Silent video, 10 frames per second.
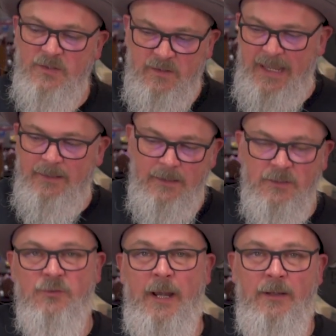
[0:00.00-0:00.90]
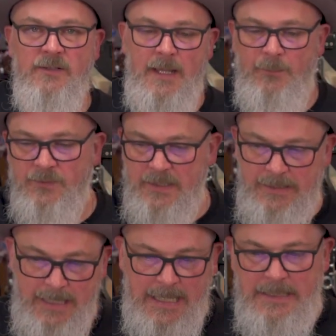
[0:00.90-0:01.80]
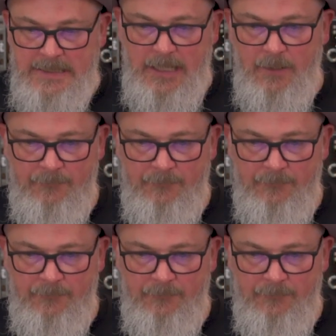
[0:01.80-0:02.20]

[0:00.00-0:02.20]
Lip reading: take these trier samples and take